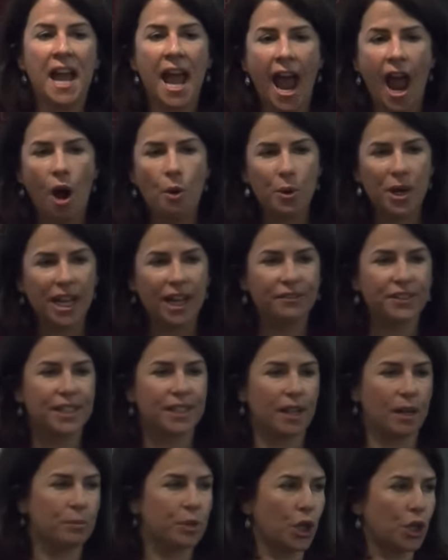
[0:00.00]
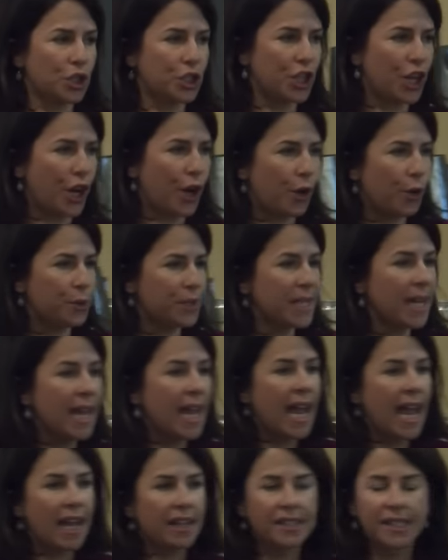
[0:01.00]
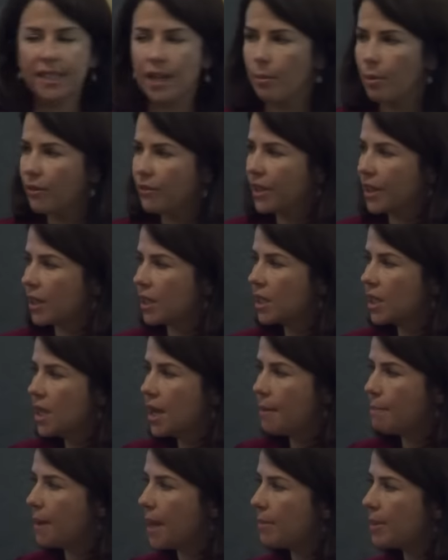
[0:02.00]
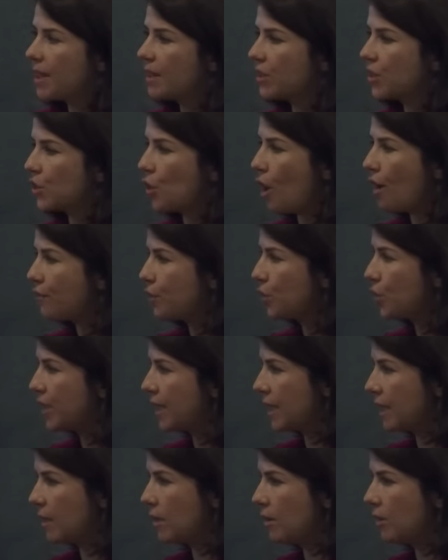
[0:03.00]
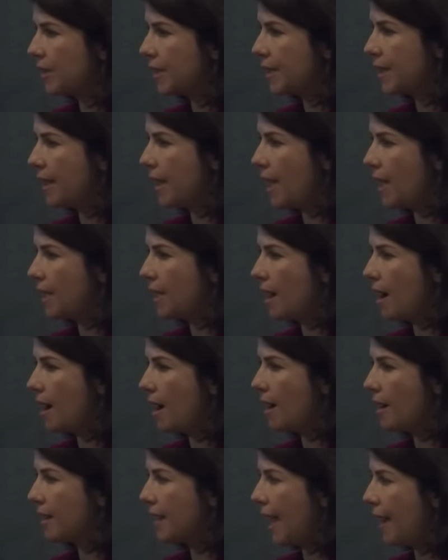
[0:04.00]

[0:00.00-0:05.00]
how we have stubbed our toes, and some of the maybe the softer skills that uh,